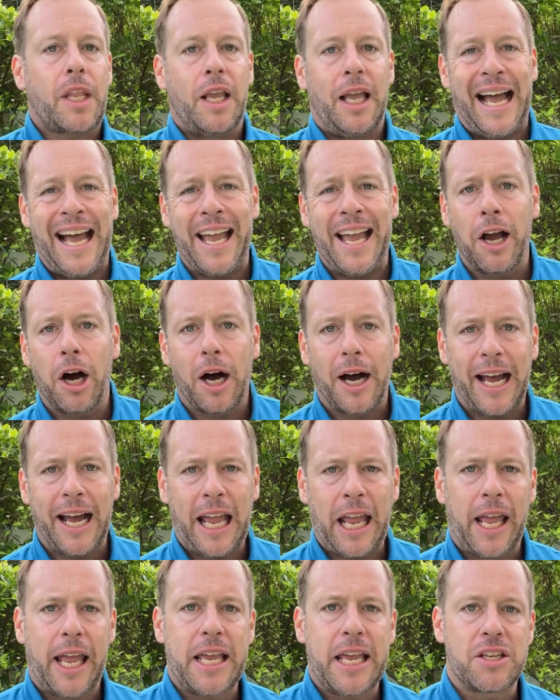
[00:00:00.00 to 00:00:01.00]

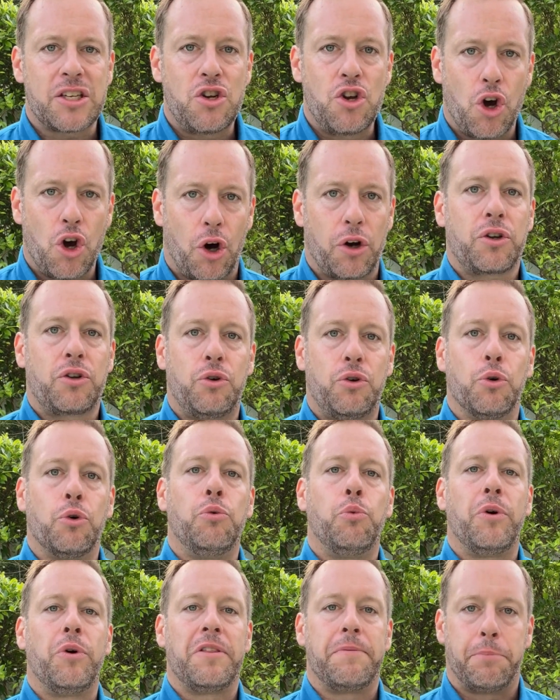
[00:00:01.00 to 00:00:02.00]
AI is not
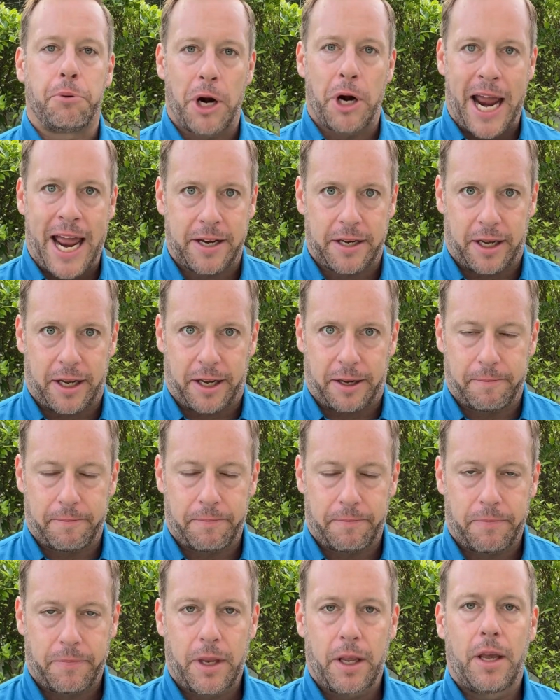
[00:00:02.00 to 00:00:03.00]
good with branding.
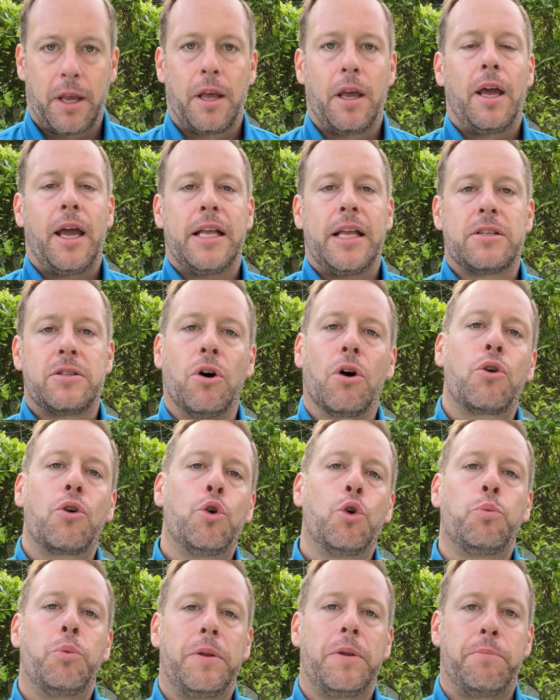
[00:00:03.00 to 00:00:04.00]
It's not
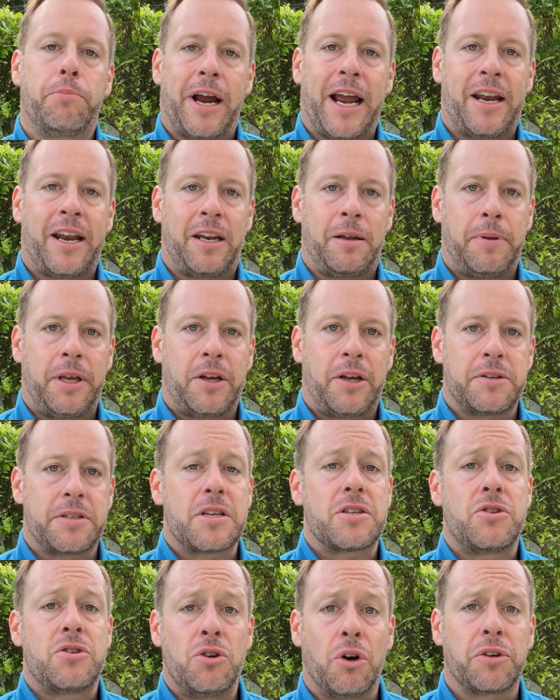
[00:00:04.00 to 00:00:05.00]
good with branding because
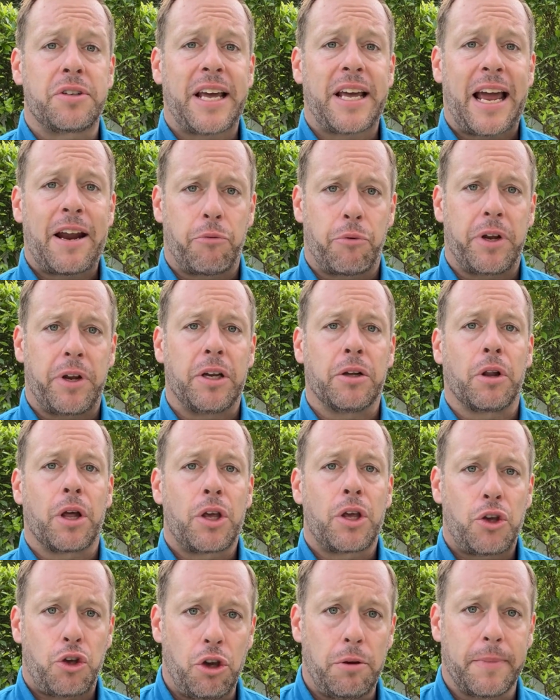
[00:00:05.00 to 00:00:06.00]
it's not a real
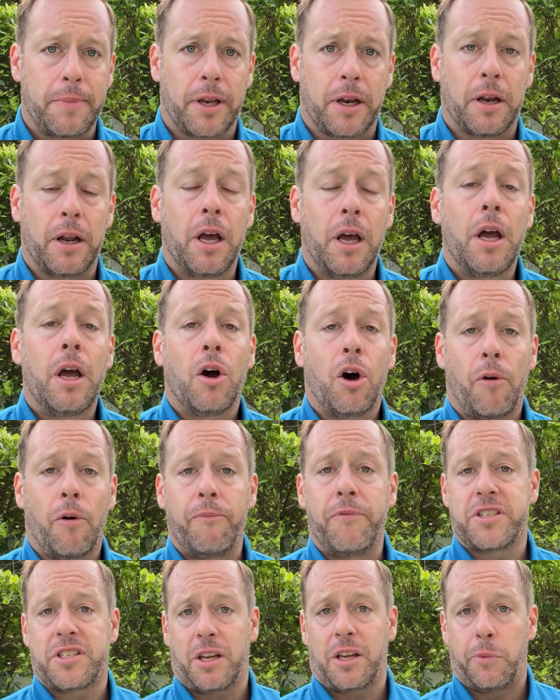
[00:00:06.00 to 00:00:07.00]
human.
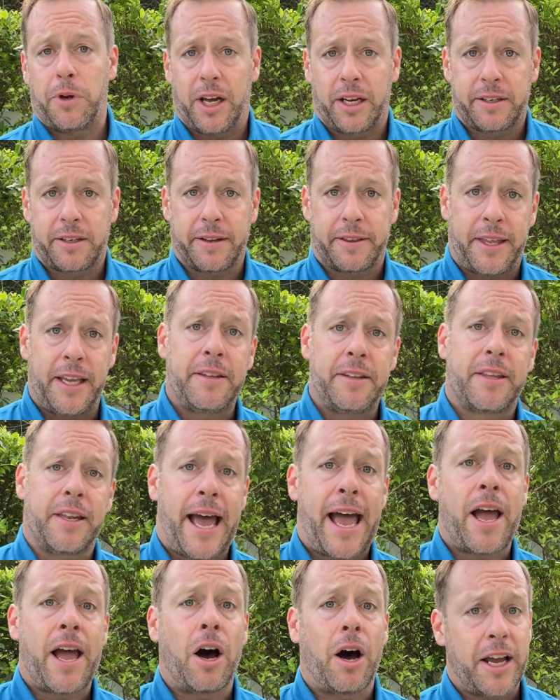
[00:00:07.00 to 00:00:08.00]
Obviously, we like to think that
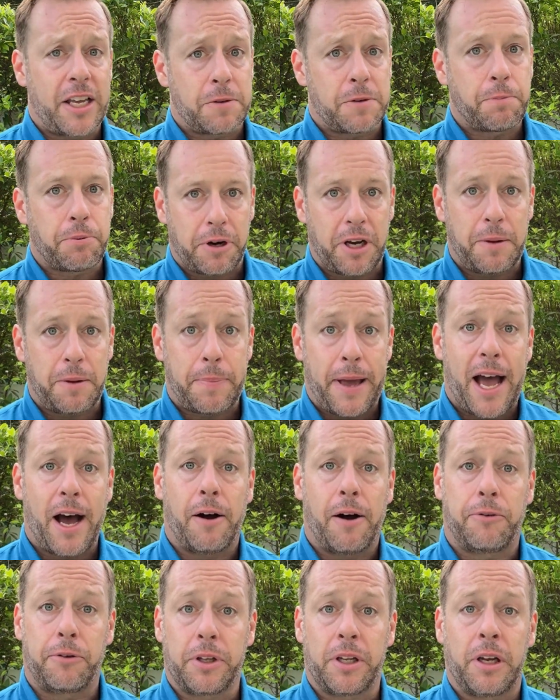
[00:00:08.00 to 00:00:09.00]
AI is pretty
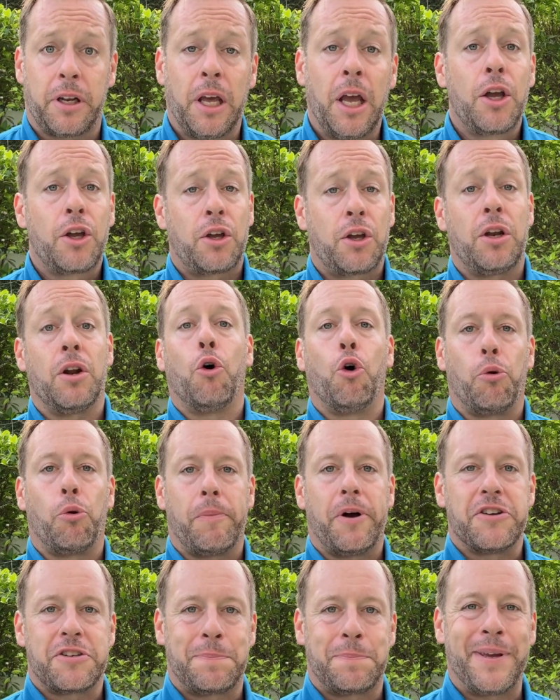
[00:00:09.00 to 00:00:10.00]
powerful and can
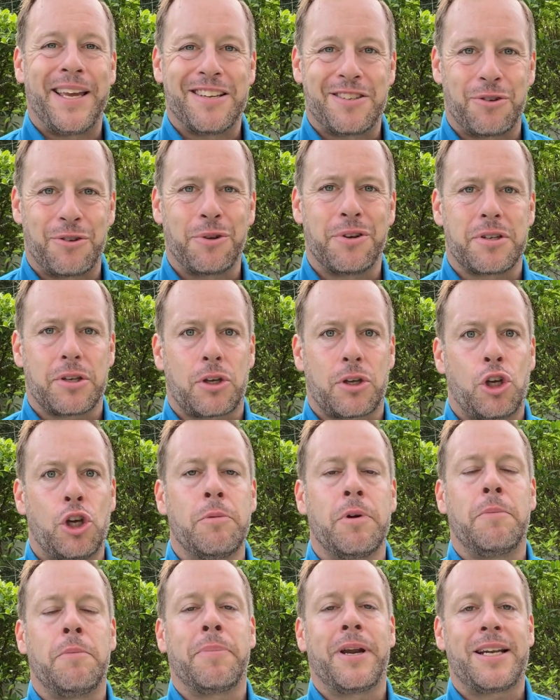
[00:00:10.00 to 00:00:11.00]
almost be as good as a
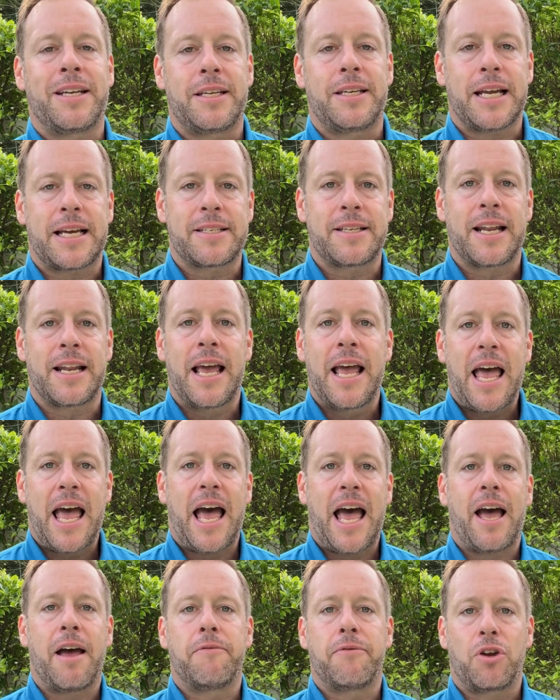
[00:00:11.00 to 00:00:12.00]
human, but it doesn't
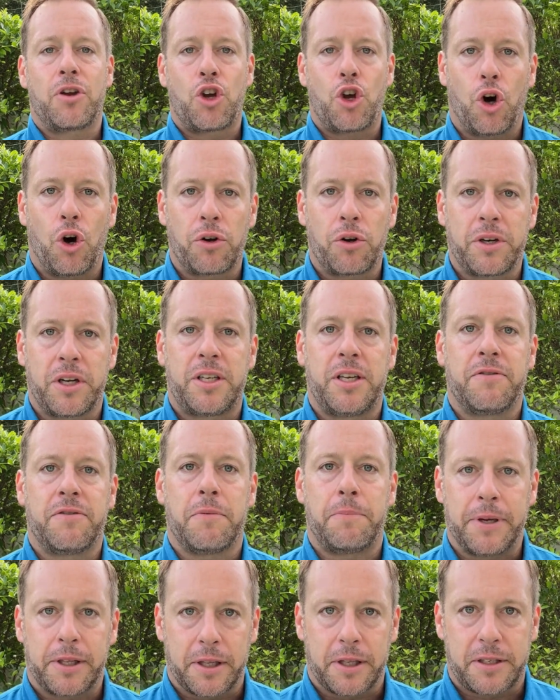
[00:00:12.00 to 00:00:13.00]
have cognitive
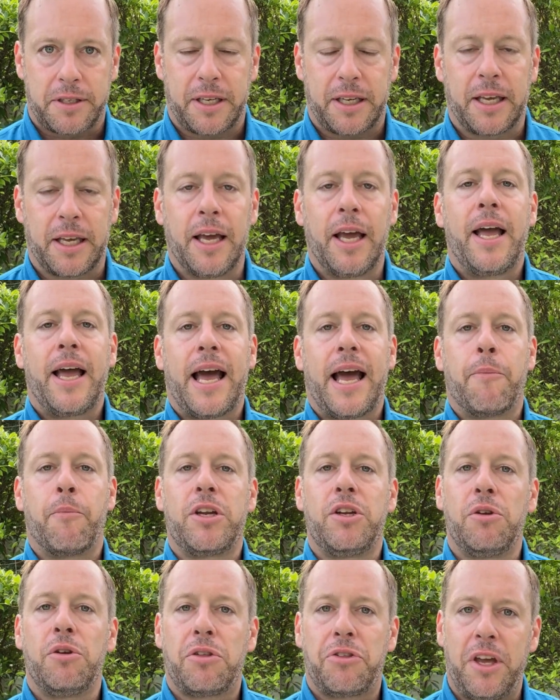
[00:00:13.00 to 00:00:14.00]
ability. And when
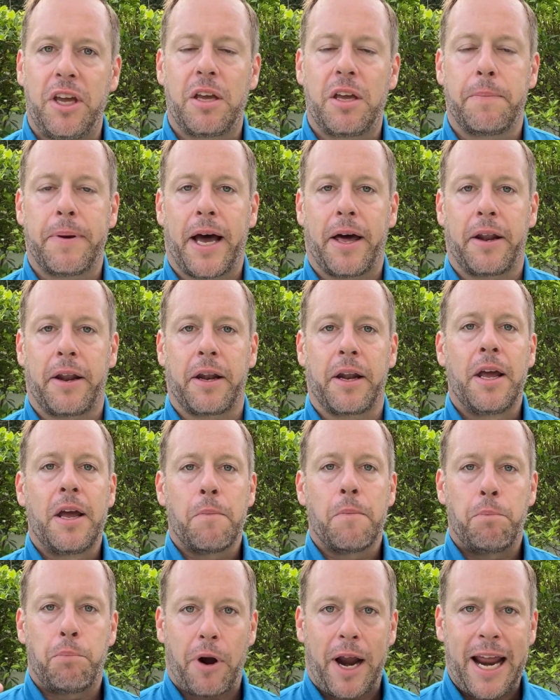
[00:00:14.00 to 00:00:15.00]
you think about it,
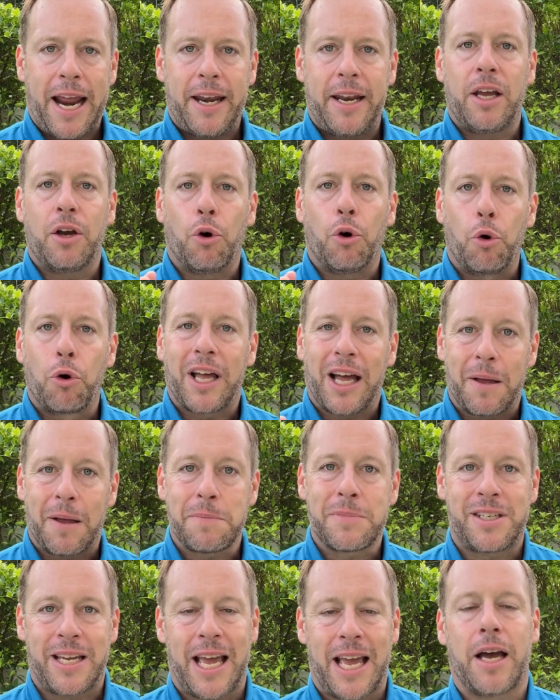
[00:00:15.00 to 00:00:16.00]
branding all
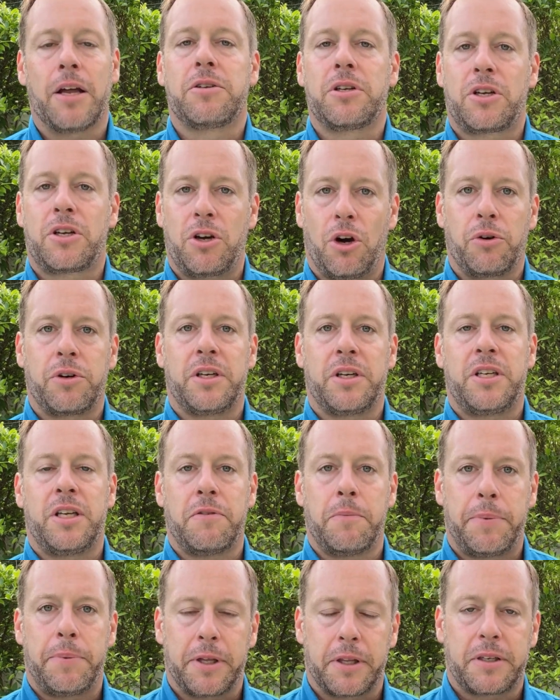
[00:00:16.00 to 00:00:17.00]
comes down to cognitive
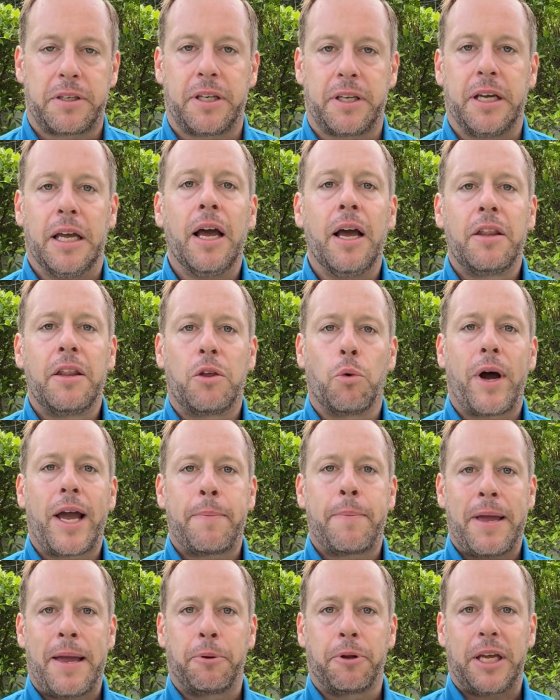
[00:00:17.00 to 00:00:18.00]
ability. The way
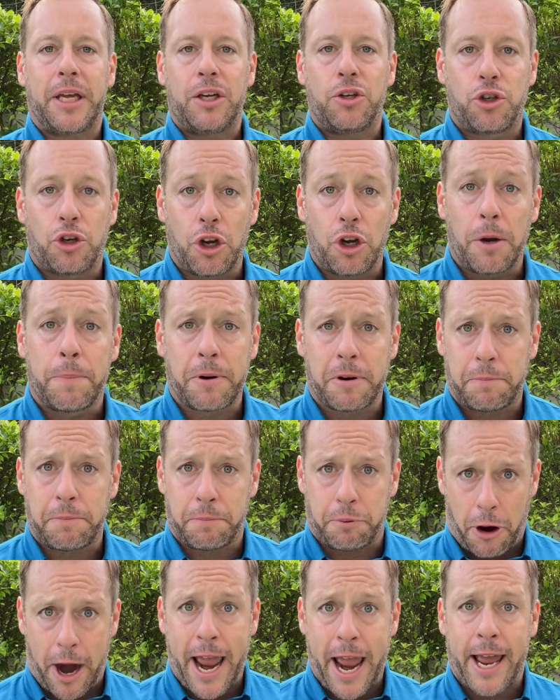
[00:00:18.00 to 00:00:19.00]
people interpret
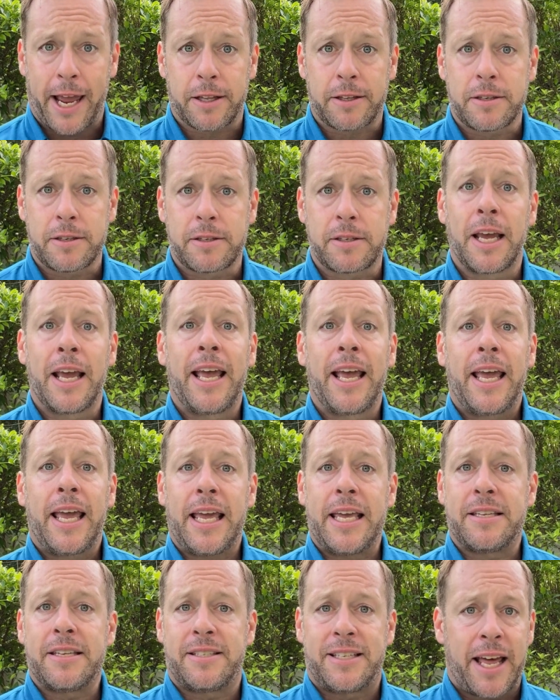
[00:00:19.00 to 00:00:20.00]
brands
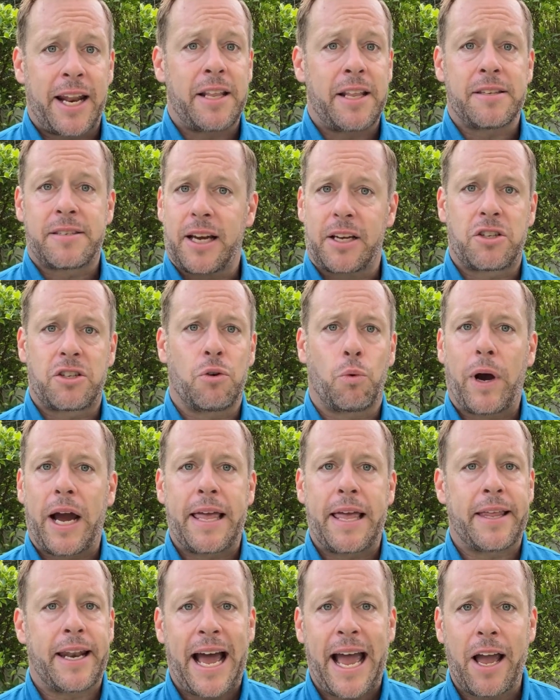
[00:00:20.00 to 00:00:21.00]
is done in such a way
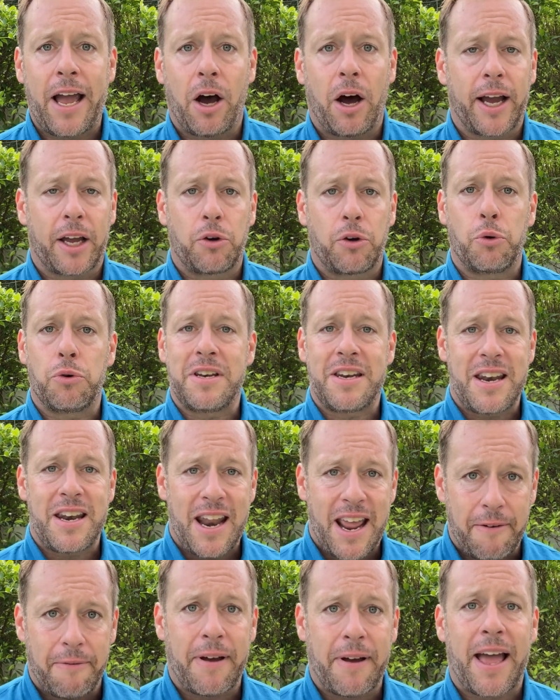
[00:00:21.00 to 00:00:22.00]
that AI could
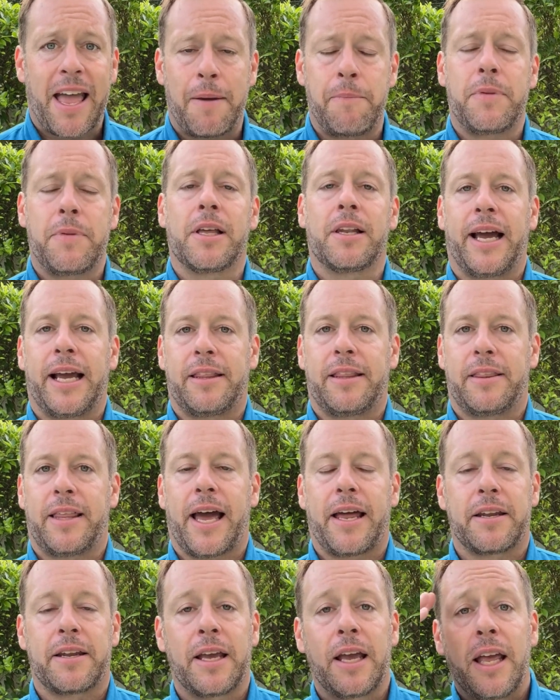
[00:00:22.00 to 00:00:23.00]
never emulate
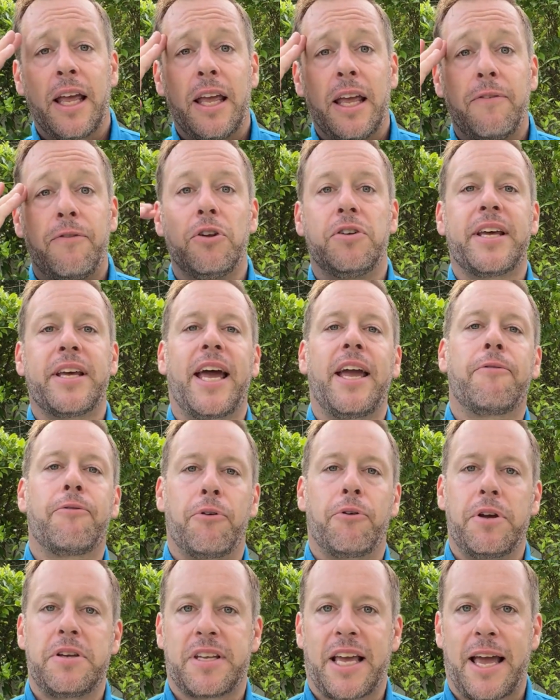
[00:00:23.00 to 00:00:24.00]
that. If you take,
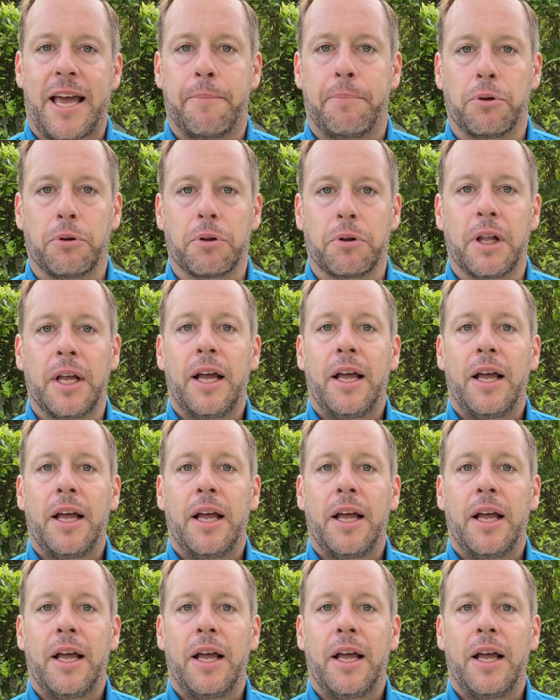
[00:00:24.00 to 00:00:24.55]
for example,